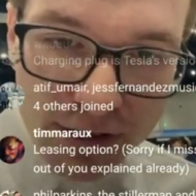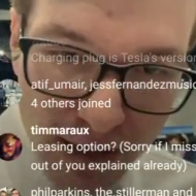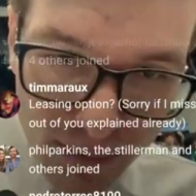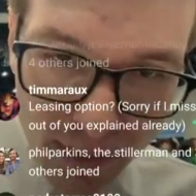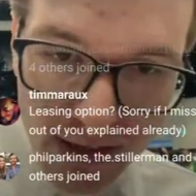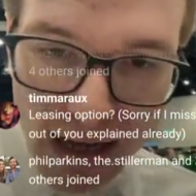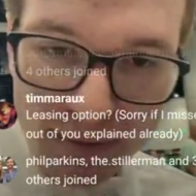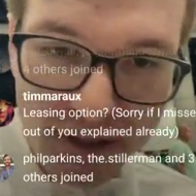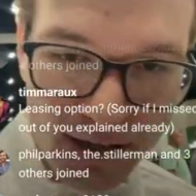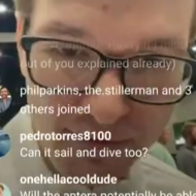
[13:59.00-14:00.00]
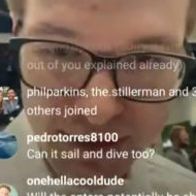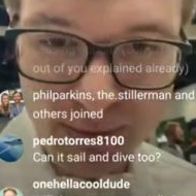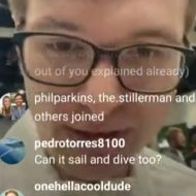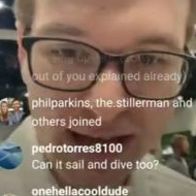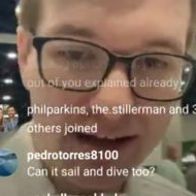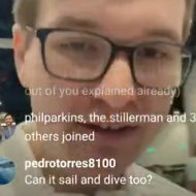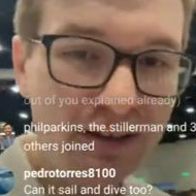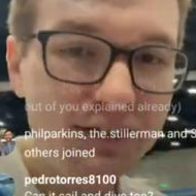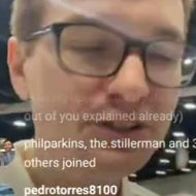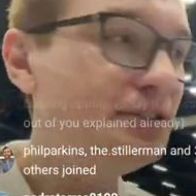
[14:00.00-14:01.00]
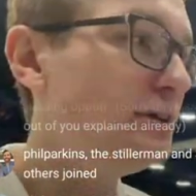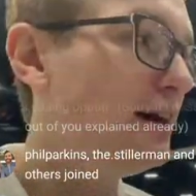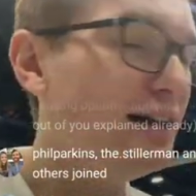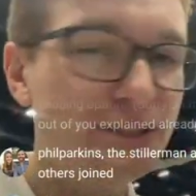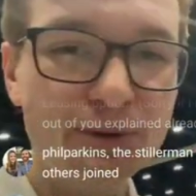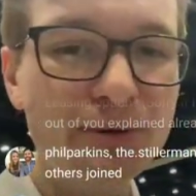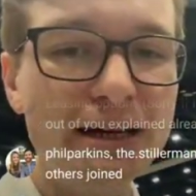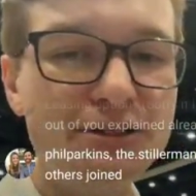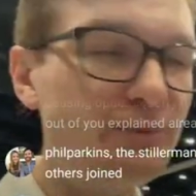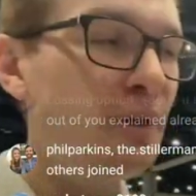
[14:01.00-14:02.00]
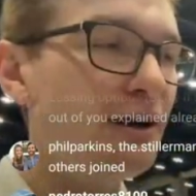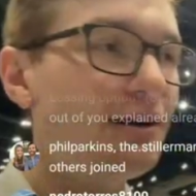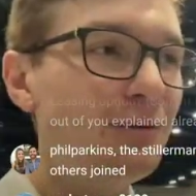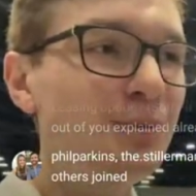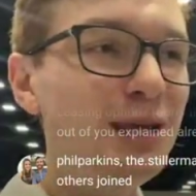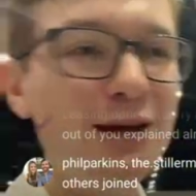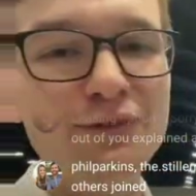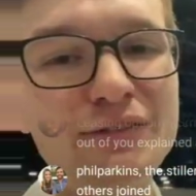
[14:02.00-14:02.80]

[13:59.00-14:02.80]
Where do you take Aptera if there's a mechanical issue? So we're a race repair company.